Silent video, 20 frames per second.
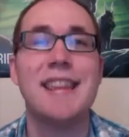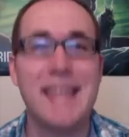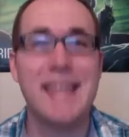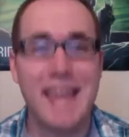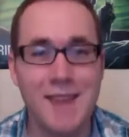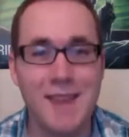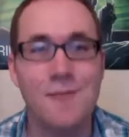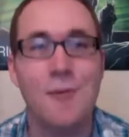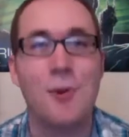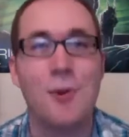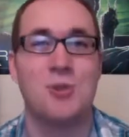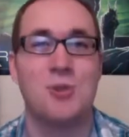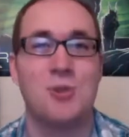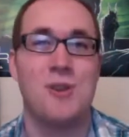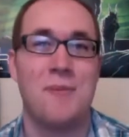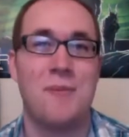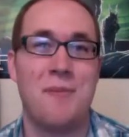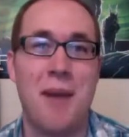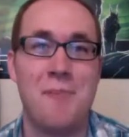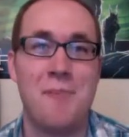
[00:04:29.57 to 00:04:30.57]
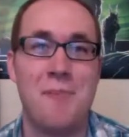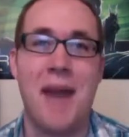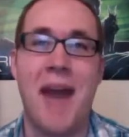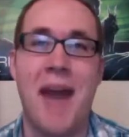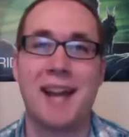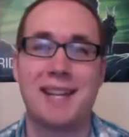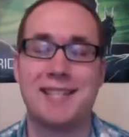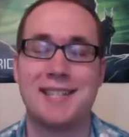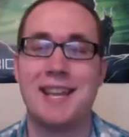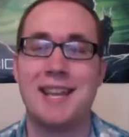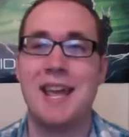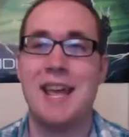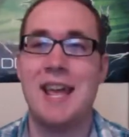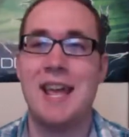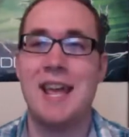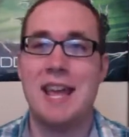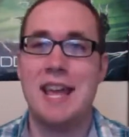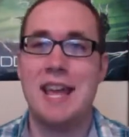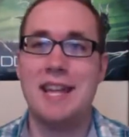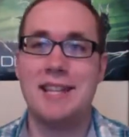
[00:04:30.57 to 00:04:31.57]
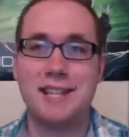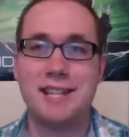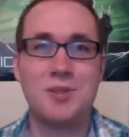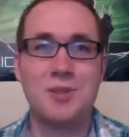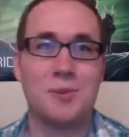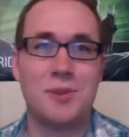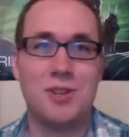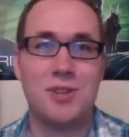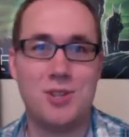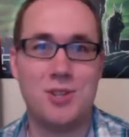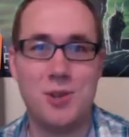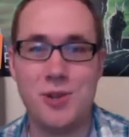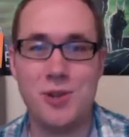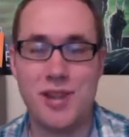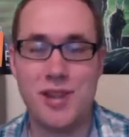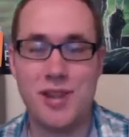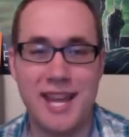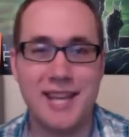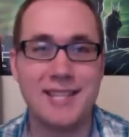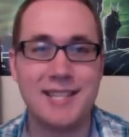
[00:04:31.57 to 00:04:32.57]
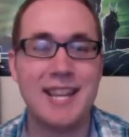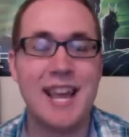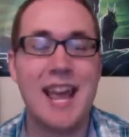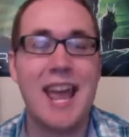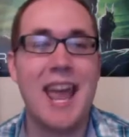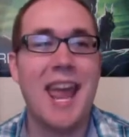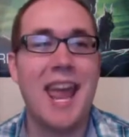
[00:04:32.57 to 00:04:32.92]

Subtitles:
kid version of Mad Max. It deals with the two kids.